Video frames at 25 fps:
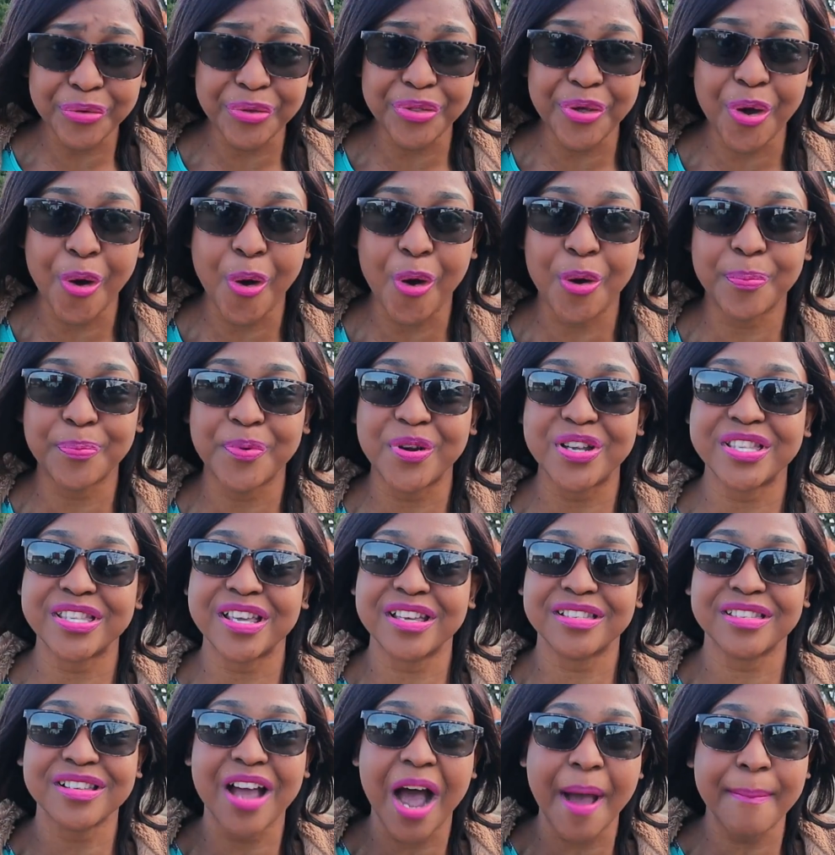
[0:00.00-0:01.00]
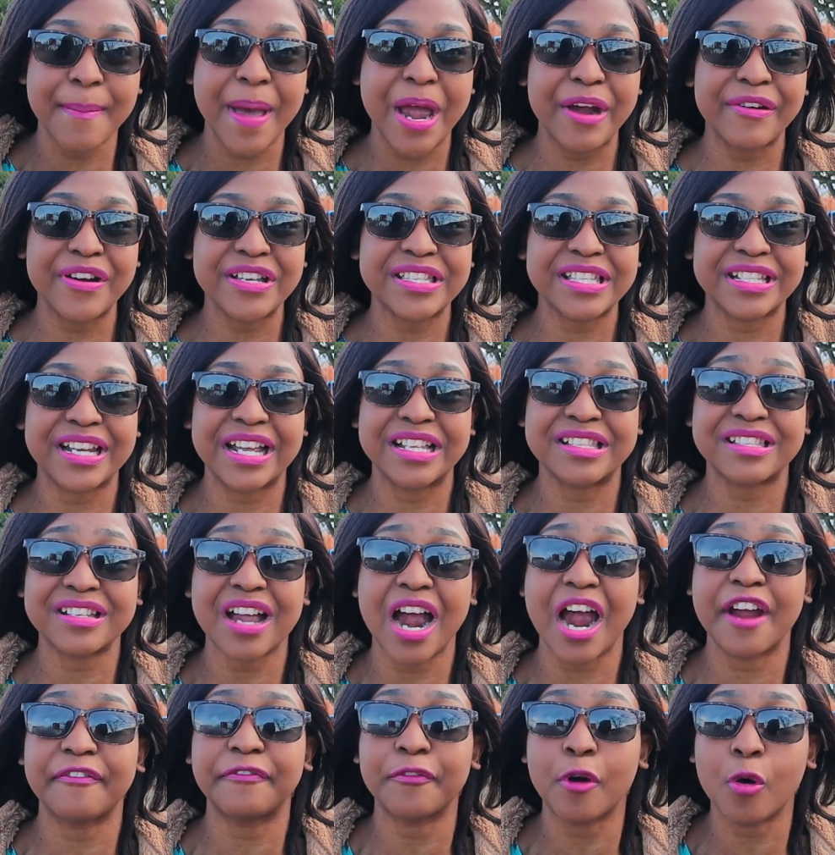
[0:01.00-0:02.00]
through the whole process, got my residence
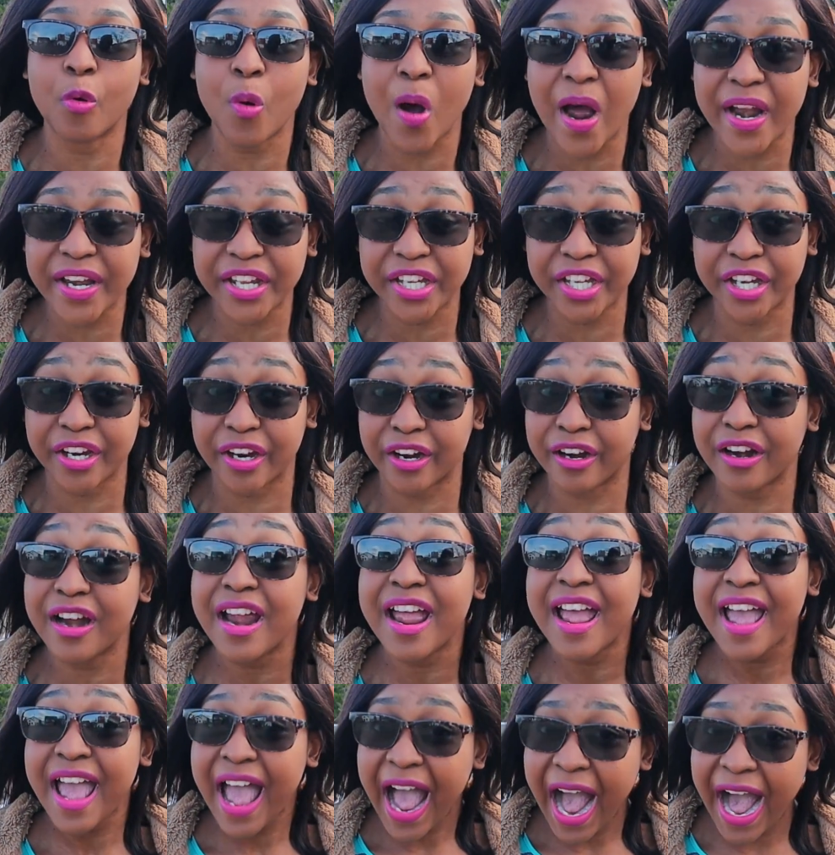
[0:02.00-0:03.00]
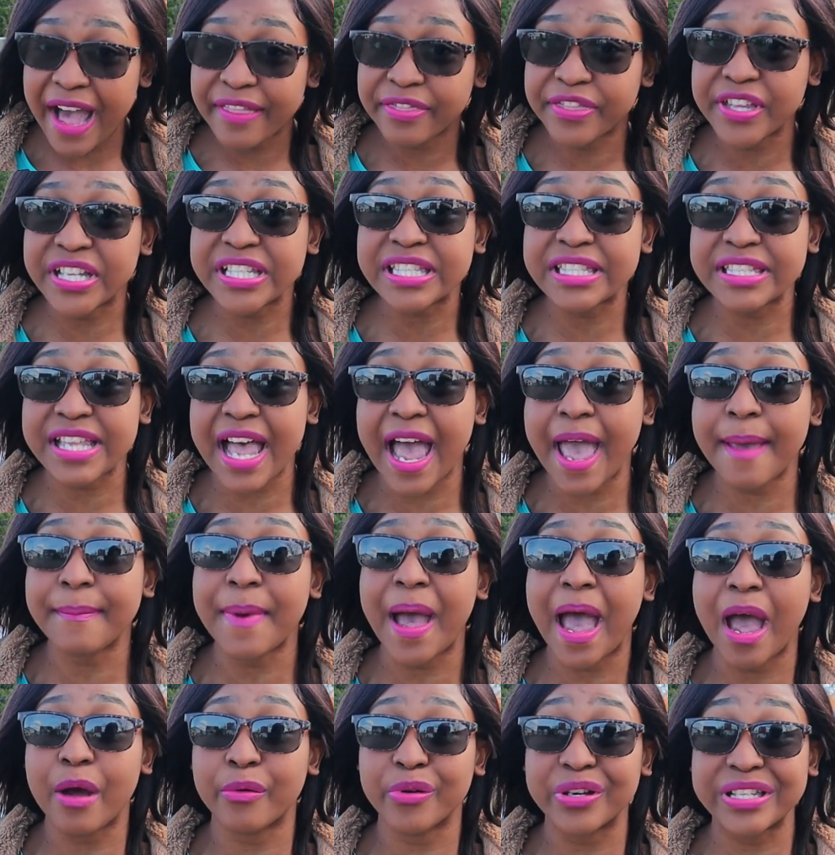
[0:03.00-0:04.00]
card for one year. At this time
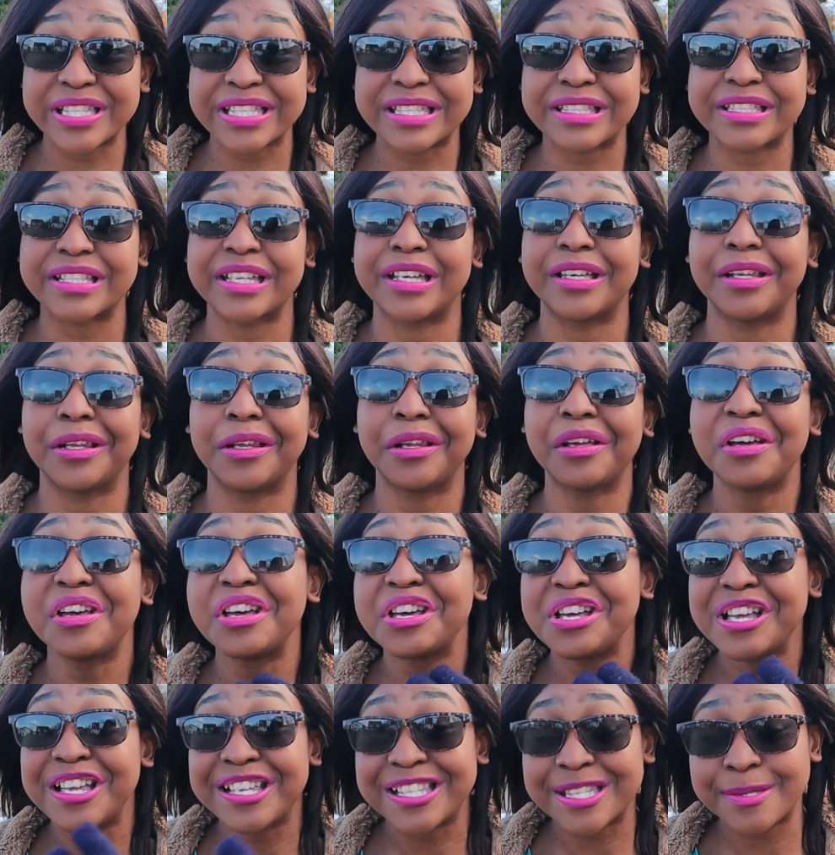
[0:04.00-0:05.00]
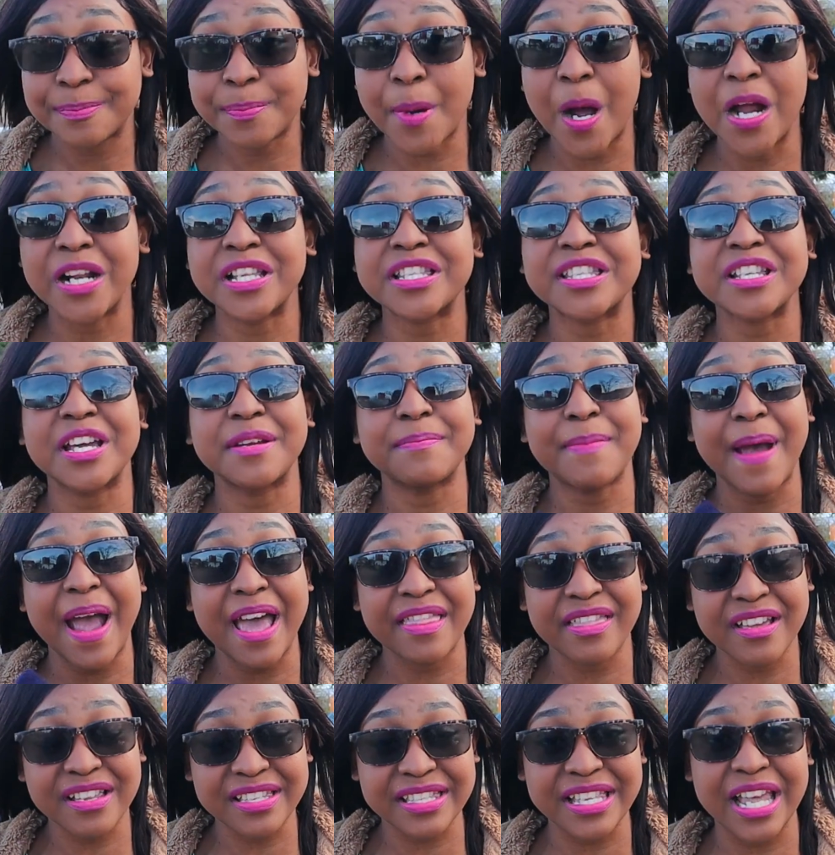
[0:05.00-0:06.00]
I was still sponsored
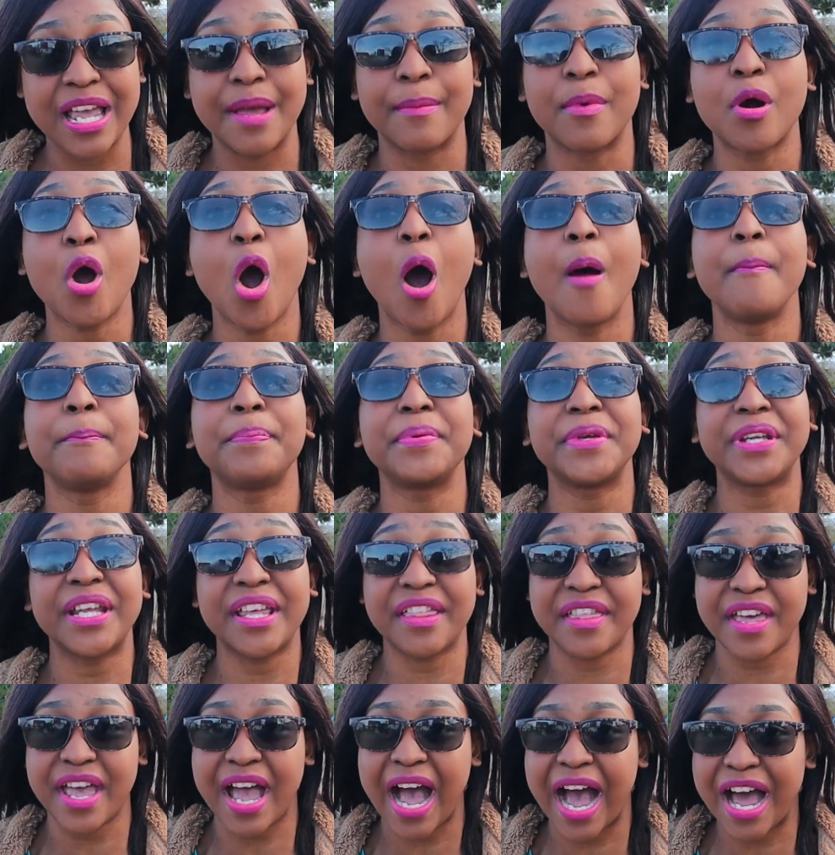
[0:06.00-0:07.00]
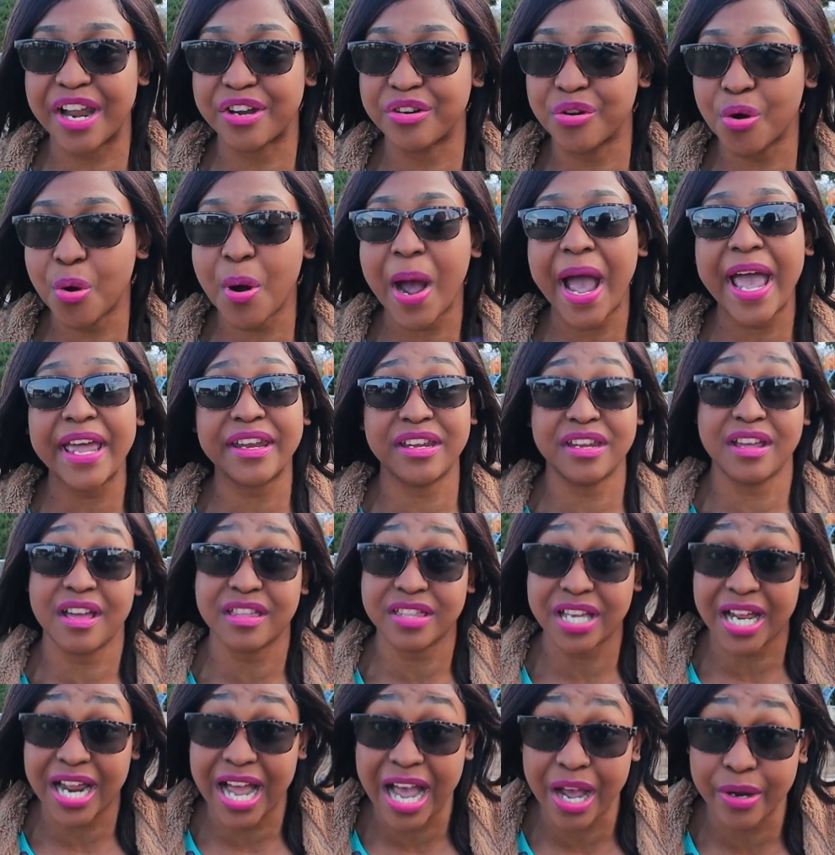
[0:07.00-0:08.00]
by the same company. They had no
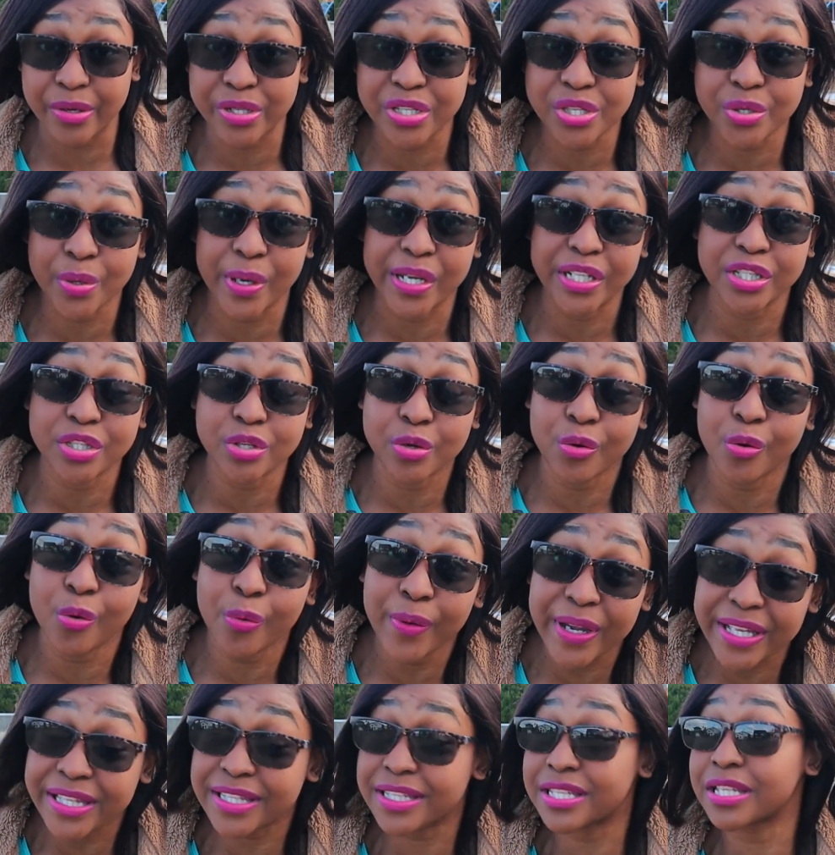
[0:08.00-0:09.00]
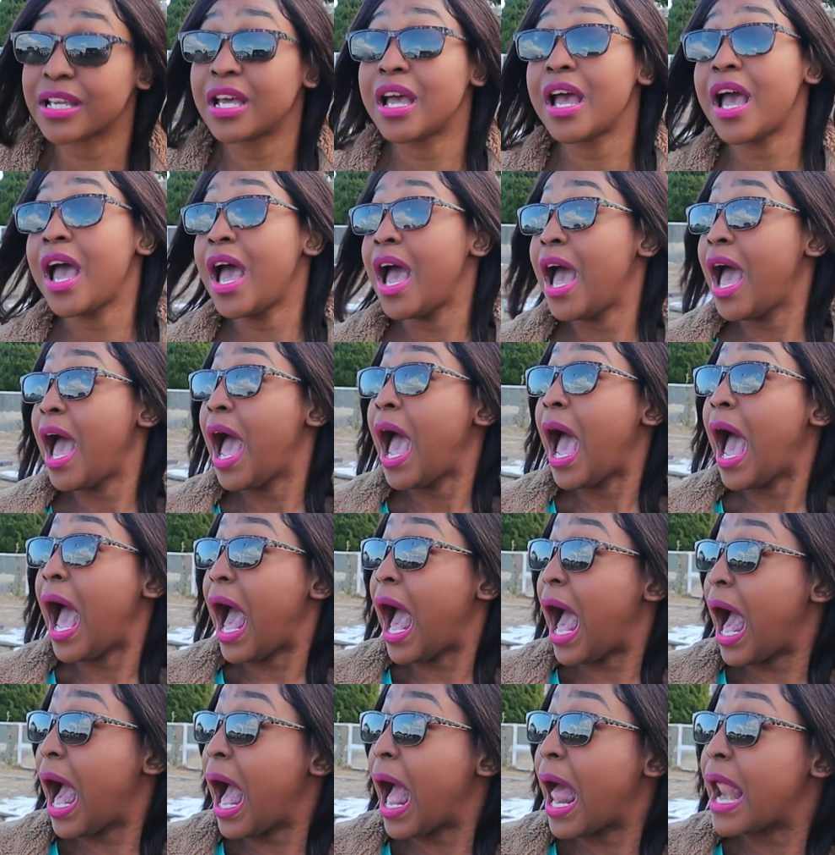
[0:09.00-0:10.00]
idea that I was going to quit.
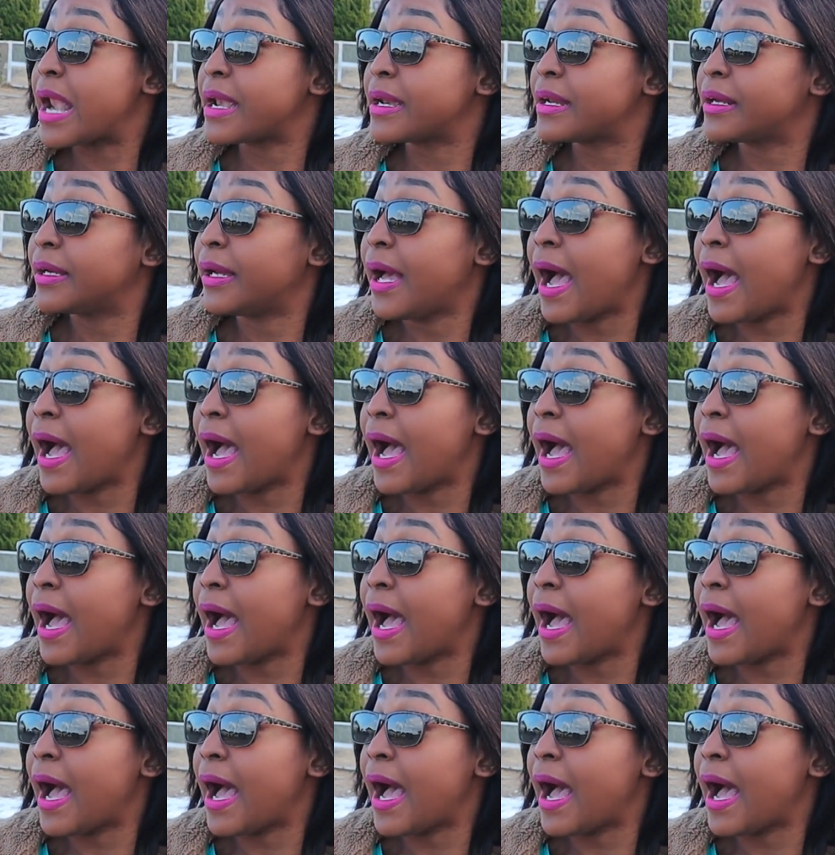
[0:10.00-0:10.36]
And